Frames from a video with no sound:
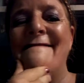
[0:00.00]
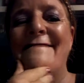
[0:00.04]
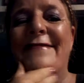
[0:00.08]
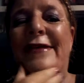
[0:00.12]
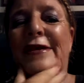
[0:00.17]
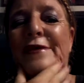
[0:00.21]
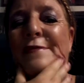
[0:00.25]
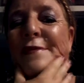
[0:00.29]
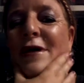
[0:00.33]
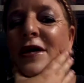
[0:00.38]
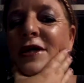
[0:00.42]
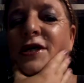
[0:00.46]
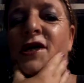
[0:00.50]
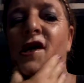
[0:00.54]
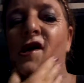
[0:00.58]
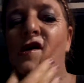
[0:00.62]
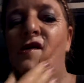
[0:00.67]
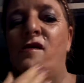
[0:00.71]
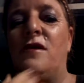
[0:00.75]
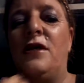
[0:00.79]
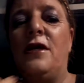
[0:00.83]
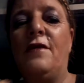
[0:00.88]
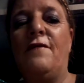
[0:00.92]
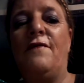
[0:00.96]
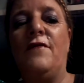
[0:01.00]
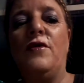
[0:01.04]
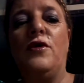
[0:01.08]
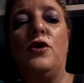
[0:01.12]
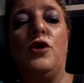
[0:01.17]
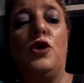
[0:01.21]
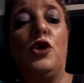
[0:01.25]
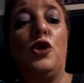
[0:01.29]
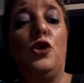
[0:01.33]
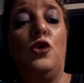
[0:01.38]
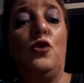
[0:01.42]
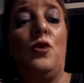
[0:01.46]
To my channel if you're
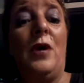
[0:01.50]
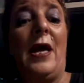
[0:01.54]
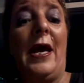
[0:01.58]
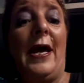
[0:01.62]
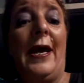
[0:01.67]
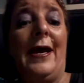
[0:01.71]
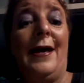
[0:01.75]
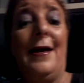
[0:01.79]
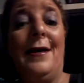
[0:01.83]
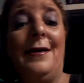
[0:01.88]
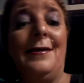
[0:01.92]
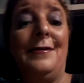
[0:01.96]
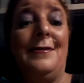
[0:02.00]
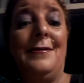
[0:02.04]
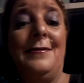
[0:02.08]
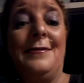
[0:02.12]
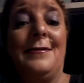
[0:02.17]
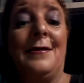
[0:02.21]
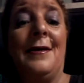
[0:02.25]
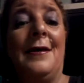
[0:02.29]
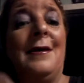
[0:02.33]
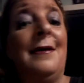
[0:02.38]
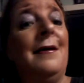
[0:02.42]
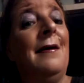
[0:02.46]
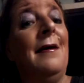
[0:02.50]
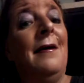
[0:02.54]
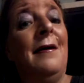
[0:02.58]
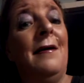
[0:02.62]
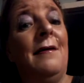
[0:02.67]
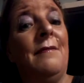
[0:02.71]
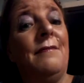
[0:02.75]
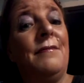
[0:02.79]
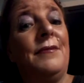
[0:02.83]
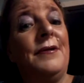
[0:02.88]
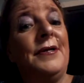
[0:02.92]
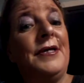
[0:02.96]
new, and
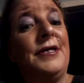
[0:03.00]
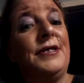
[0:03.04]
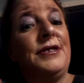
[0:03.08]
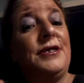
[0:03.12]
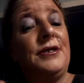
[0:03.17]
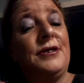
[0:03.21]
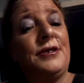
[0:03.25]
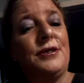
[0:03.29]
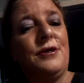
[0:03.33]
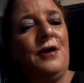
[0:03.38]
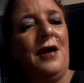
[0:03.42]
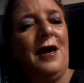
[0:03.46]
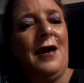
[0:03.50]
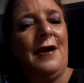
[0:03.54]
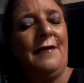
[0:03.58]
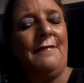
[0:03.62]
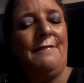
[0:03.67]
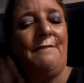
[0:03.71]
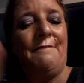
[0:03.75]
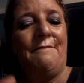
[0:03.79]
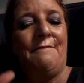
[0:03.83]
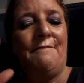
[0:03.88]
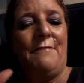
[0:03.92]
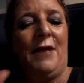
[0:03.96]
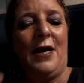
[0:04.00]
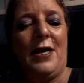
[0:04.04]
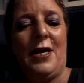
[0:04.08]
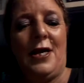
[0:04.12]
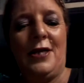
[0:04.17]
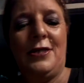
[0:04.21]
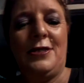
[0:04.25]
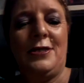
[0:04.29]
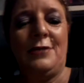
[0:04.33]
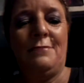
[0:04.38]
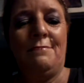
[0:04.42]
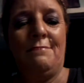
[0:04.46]
please subscribe. Bye
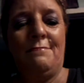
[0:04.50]
guys.